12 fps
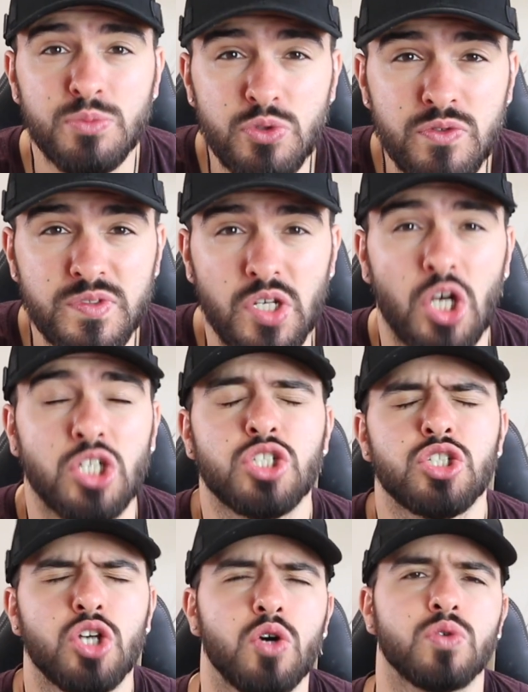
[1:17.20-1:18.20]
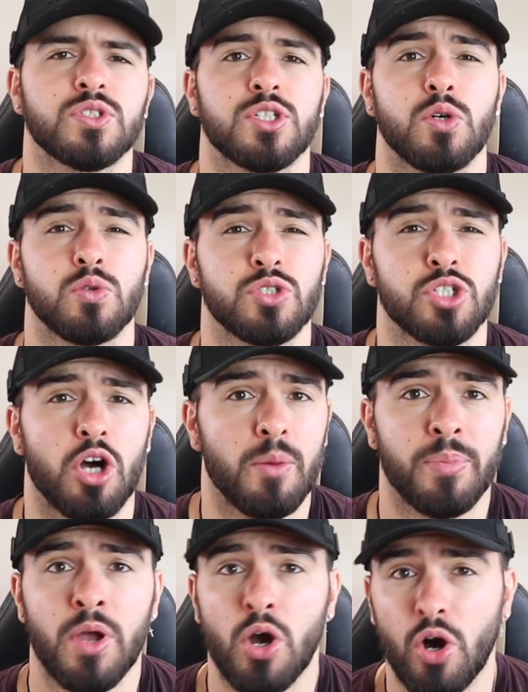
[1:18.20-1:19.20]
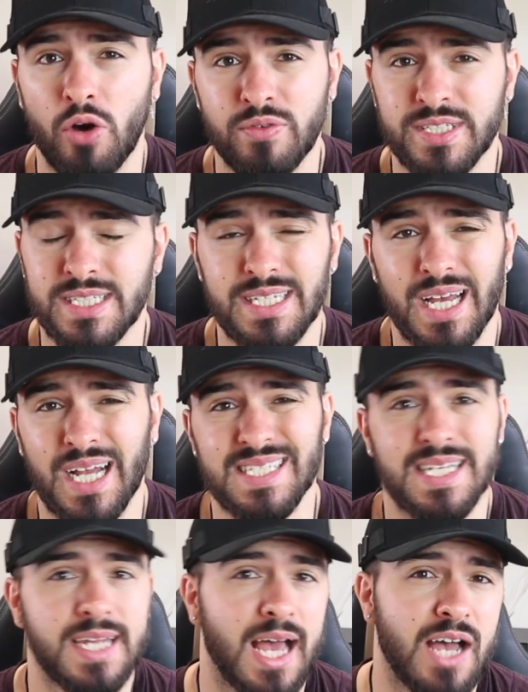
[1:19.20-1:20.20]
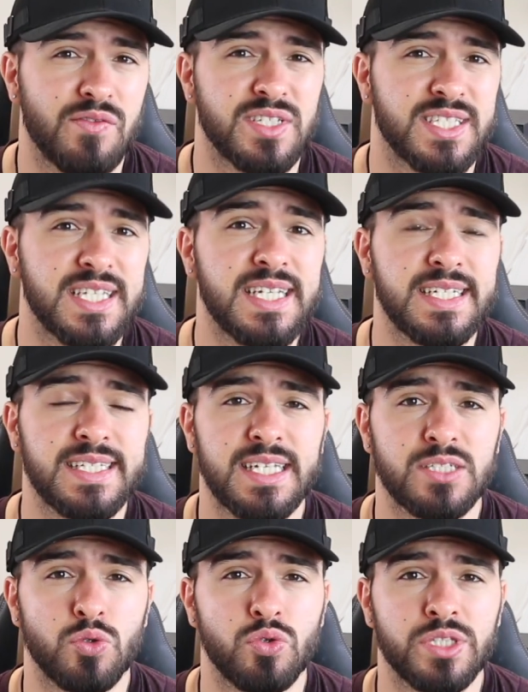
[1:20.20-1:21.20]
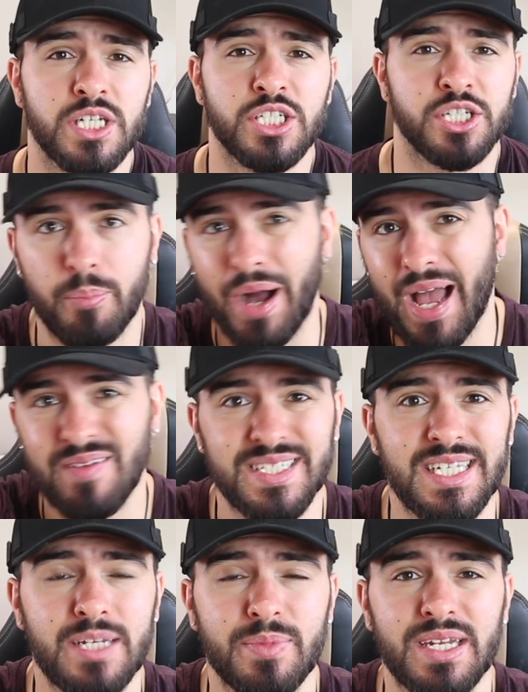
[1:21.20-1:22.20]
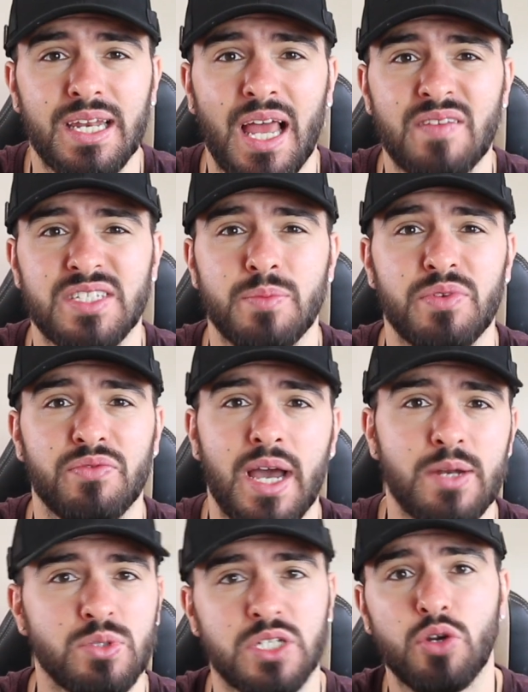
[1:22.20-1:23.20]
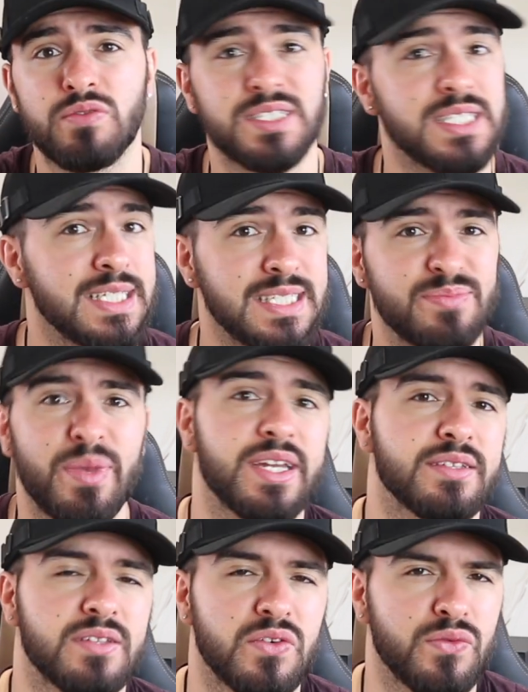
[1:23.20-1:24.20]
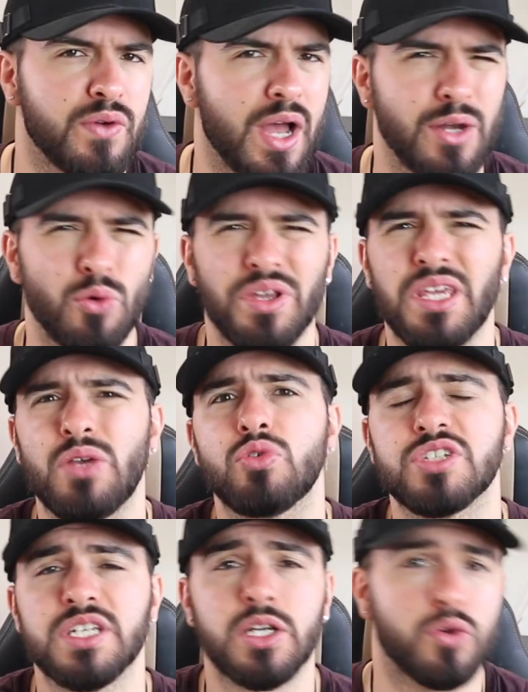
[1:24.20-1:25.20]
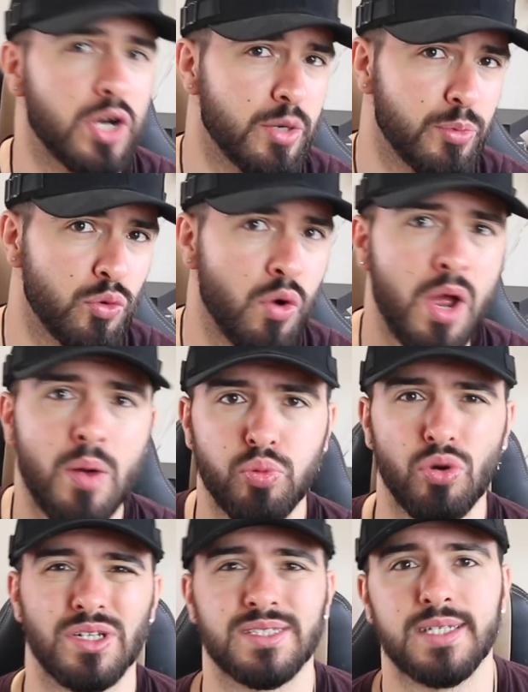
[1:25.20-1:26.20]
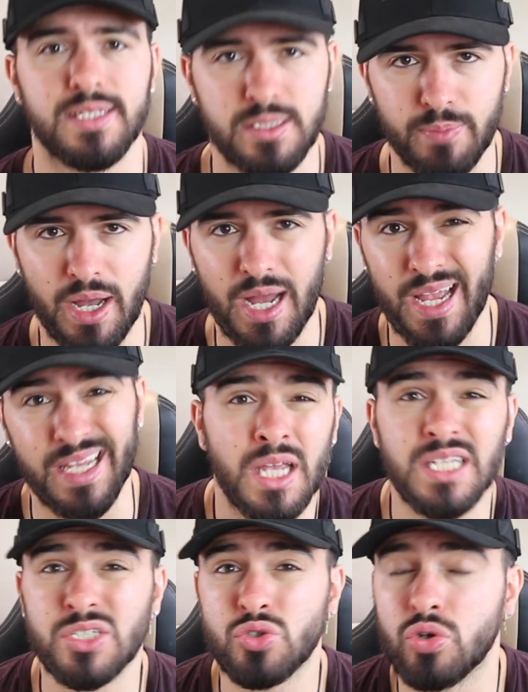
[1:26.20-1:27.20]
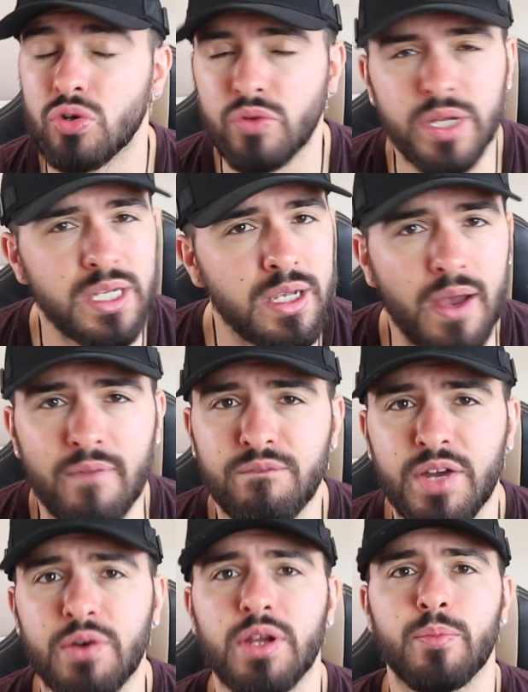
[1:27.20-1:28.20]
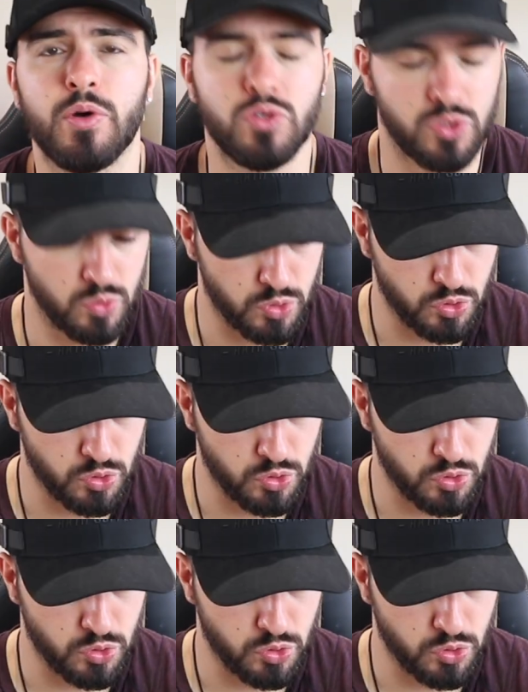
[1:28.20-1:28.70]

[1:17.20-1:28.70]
moves are so so sharp obviously like i said i haven't seen this audition but i have seen him in the live semi-finals and obviously he's made it to the final he was incredible brought a tear to my eye his story a very emotional